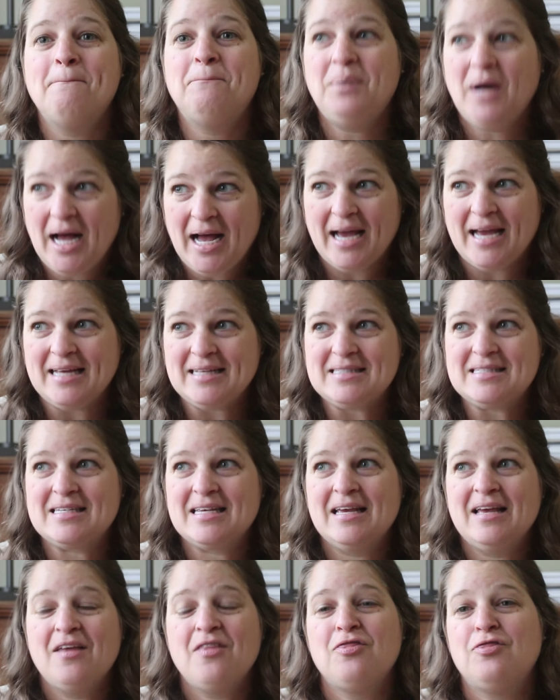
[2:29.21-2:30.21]

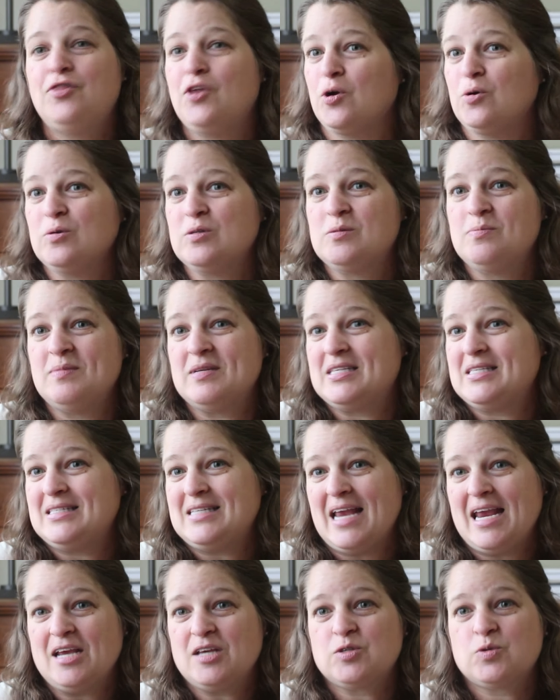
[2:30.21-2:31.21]
But those
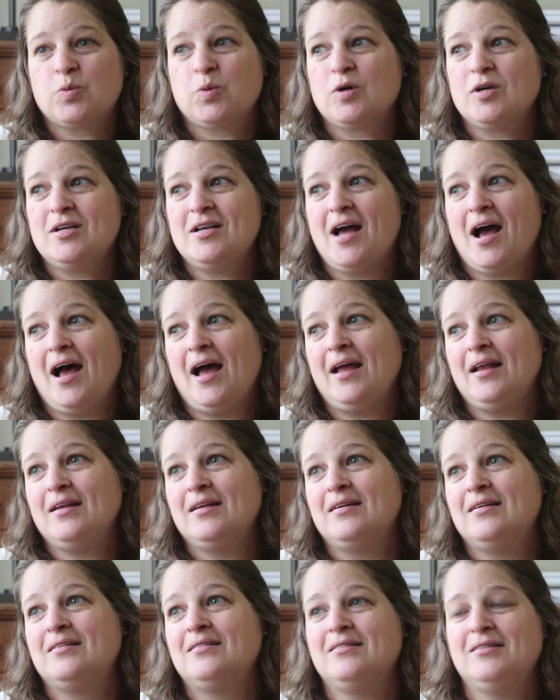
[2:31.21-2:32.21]
mistakes were not
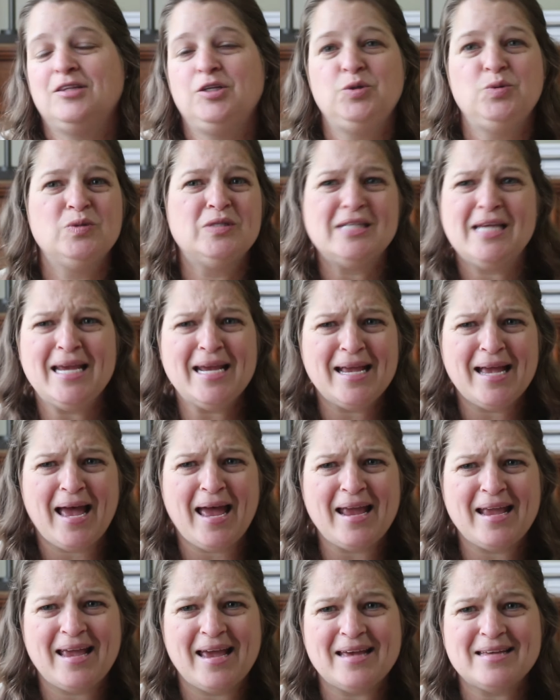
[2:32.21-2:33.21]
losing,
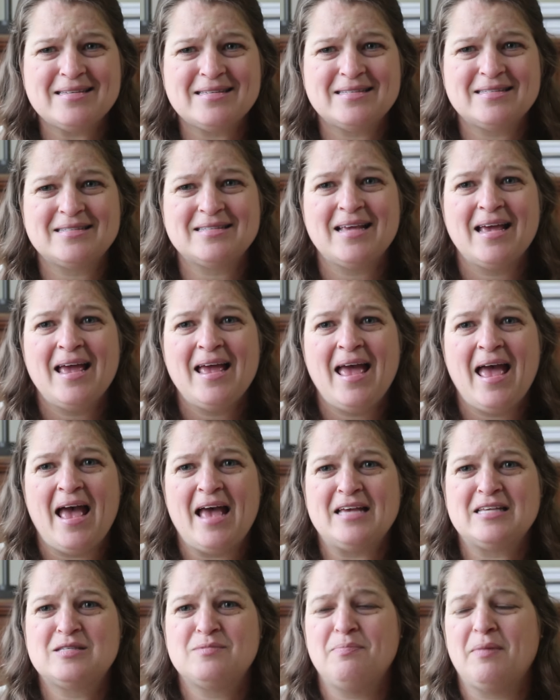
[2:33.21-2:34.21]
I guess,
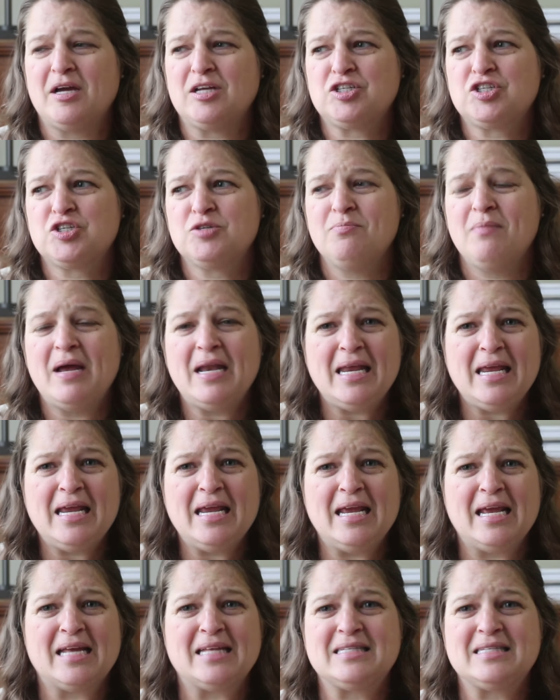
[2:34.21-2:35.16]
as much money.